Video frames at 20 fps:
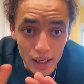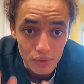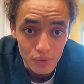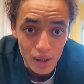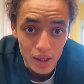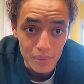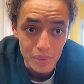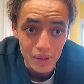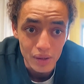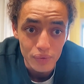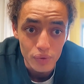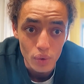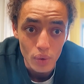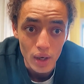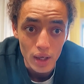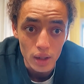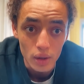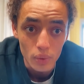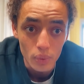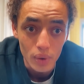recommend a few
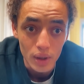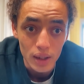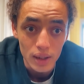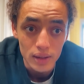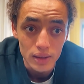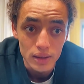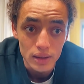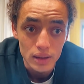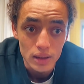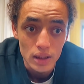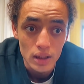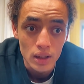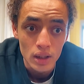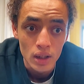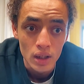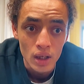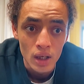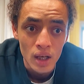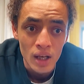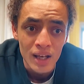other ones.
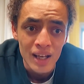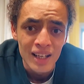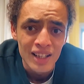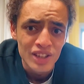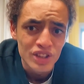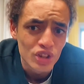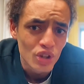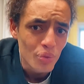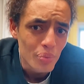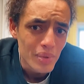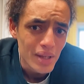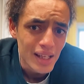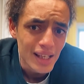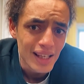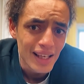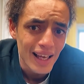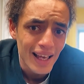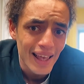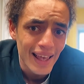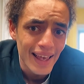Shoot
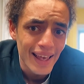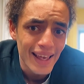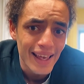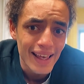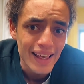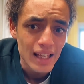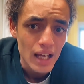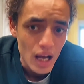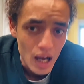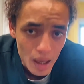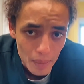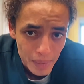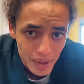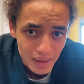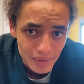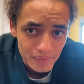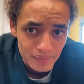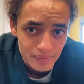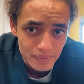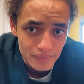me a comment